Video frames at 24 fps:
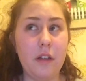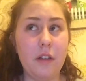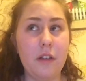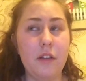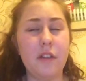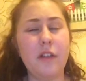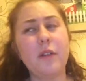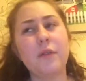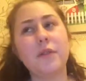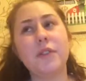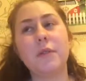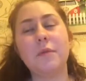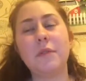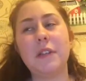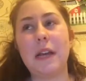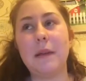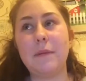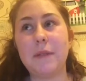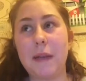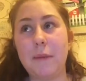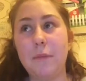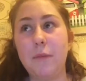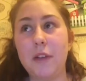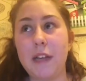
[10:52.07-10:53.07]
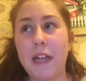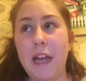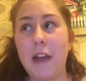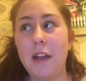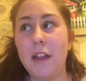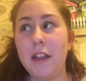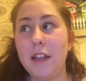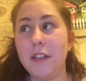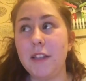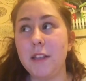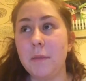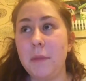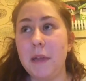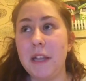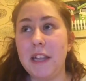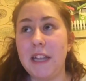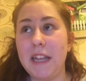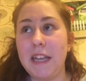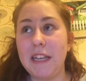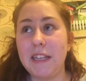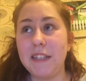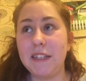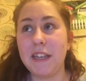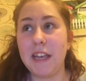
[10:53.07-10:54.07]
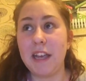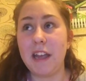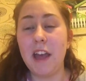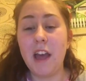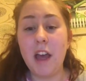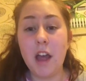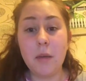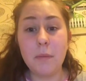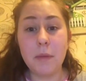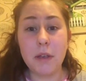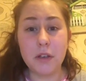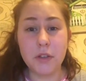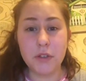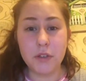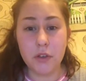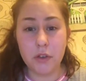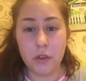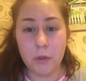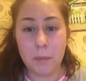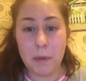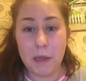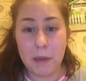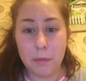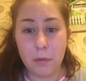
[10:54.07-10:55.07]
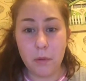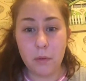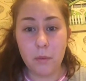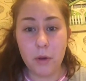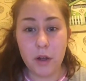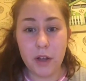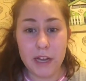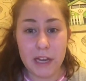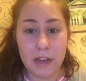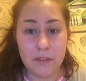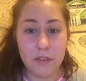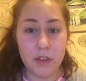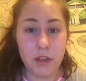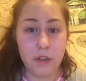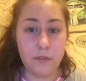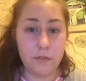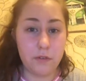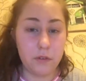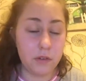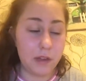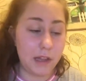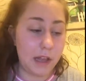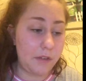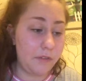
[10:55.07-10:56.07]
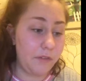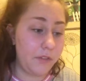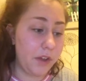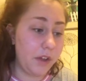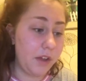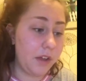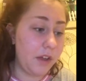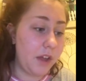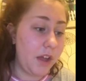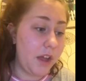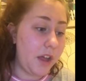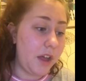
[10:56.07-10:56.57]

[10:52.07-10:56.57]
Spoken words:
No, sometimes I would get a little bit lazy because other people weren't giving the full effort.